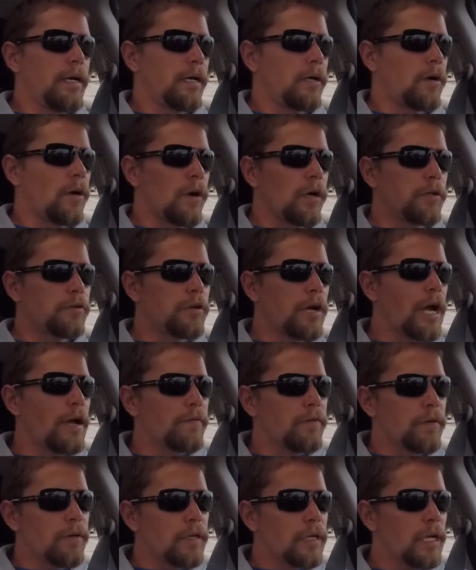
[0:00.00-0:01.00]
Car and
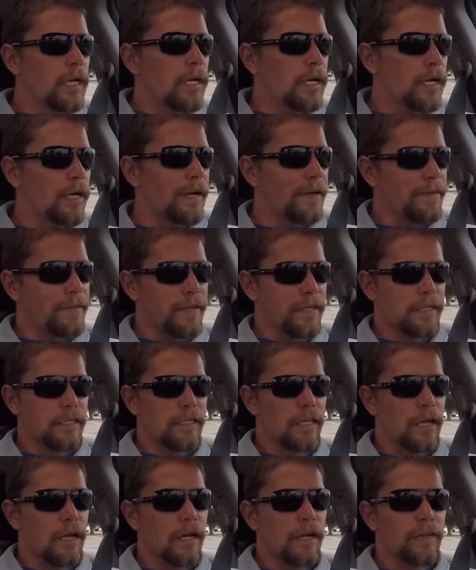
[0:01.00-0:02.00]
Driver, I think
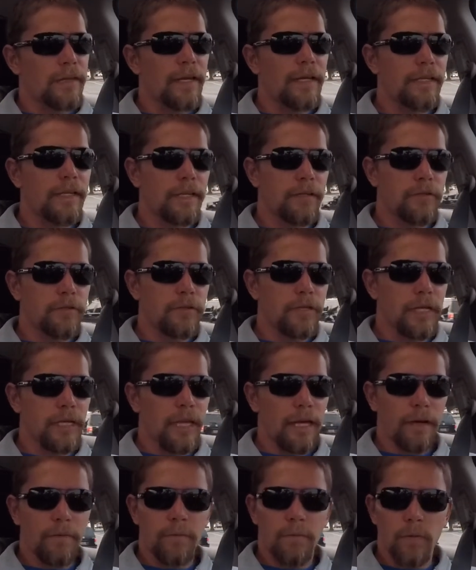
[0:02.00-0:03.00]
stock they did
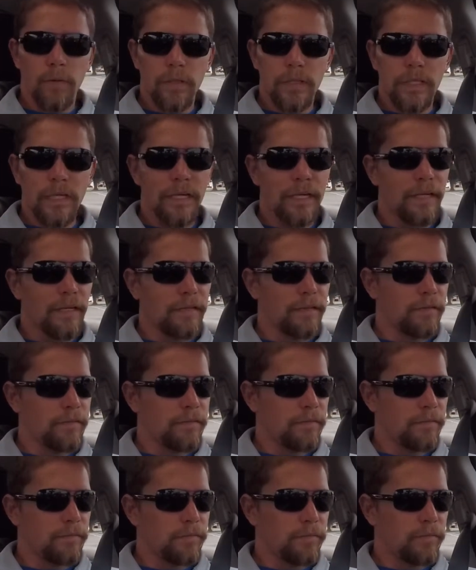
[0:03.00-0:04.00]
get like a
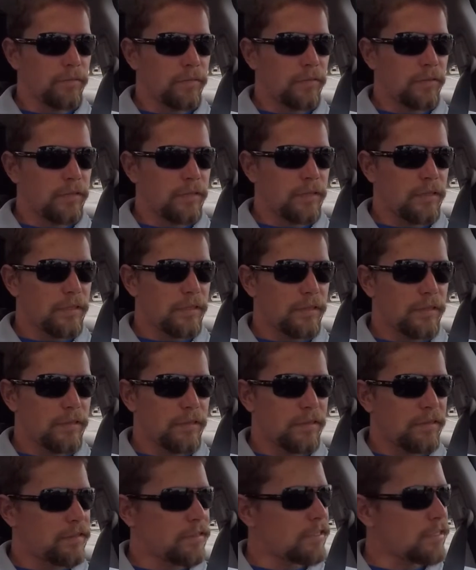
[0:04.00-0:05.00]
14.7,
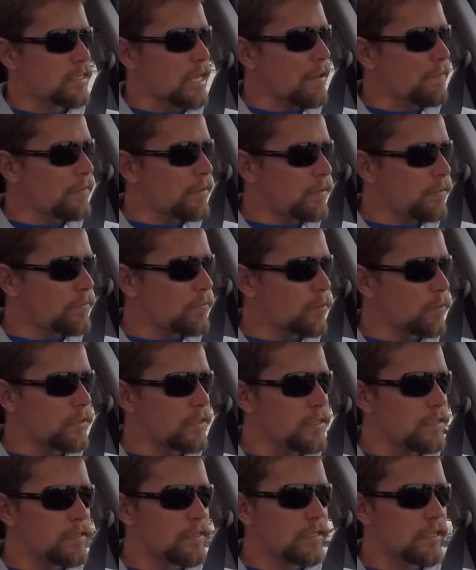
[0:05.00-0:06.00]

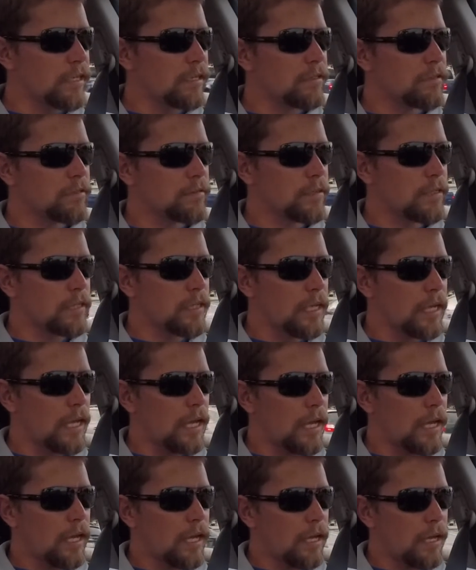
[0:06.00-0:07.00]
14.6,
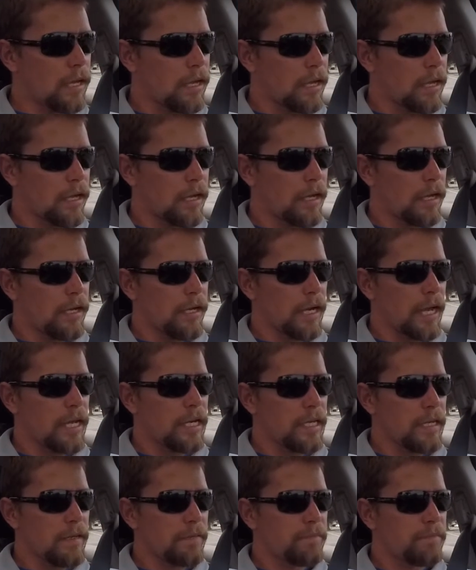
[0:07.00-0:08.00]

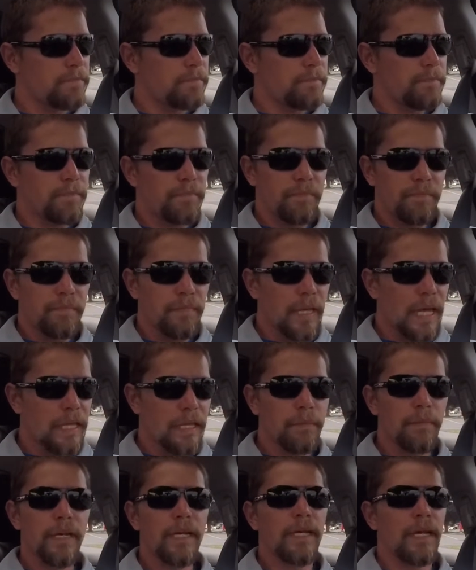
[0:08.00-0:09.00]
90
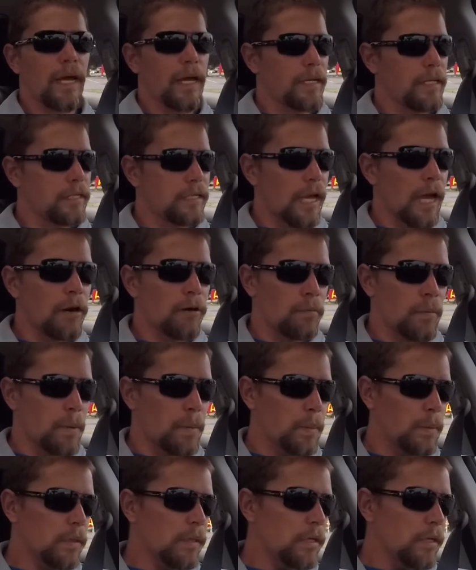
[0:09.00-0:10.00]
at the mid 90s. I don't
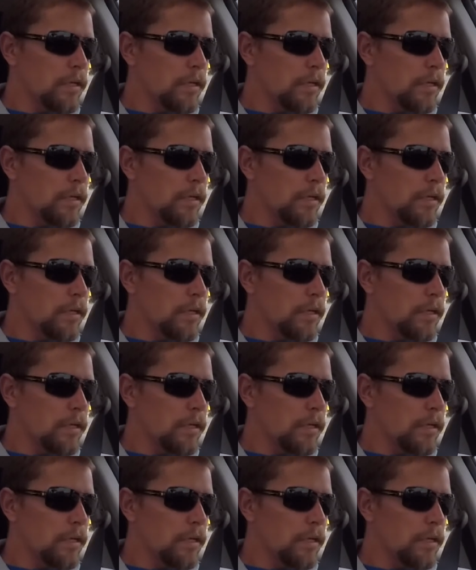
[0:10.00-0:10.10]
remember.